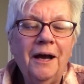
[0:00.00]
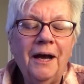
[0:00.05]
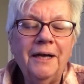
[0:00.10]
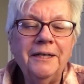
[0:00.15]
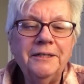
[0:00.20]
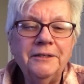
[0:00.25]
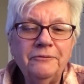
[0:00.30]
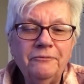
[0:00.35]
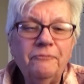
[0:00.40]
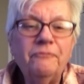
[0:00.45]
I
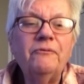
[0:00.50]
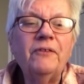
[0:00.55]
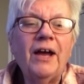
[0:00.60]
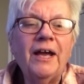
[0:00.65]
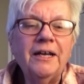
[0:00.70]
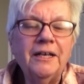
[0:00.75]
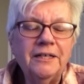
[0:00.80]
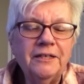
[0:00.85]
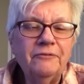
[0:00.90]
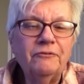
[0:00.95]
did
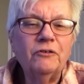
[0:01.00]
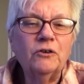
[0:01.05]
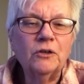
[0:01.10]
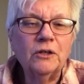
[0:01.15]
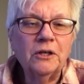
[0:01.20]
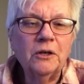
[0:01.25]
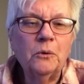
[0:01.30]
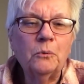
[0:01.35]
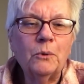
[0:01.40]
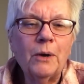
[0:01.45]
find a
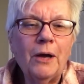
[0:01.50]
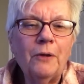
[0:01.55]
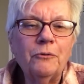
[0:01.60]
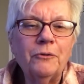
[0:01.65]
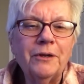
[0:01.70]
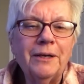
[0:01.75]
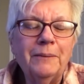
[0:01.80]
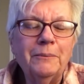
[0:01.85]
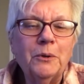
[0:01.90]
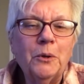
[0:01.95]
different little
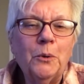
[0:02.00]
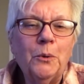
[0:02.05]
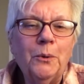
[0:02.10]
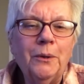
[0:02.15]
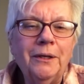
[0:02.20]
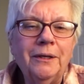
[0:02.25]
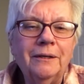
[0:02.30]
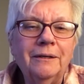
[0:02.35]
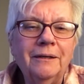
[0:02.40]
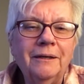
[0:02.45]
route that I'm
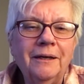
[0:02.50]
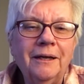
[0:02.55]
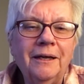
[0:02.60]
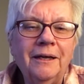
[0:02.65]
going,